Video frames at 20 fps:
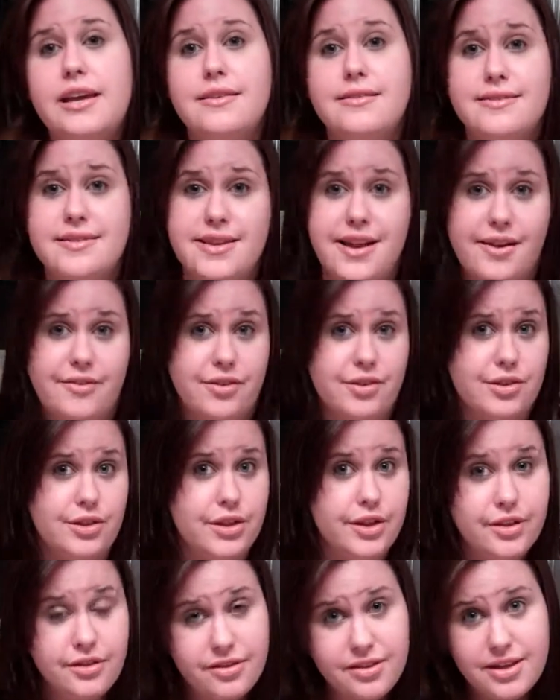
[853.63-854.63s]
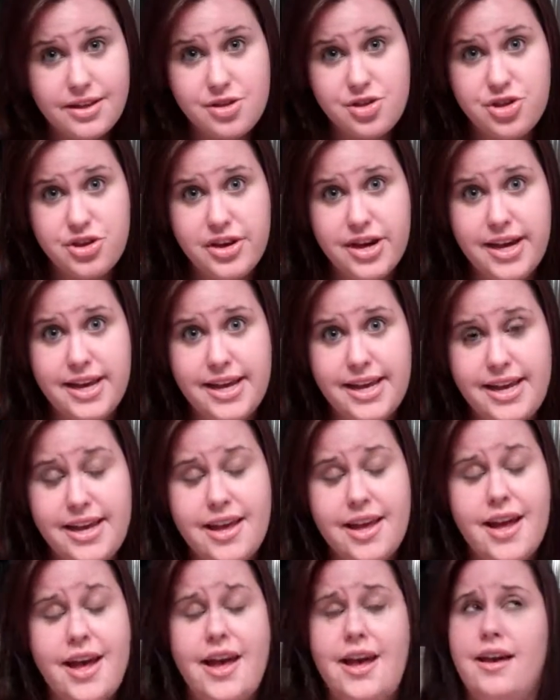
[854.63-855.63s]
It's never looked this shiny.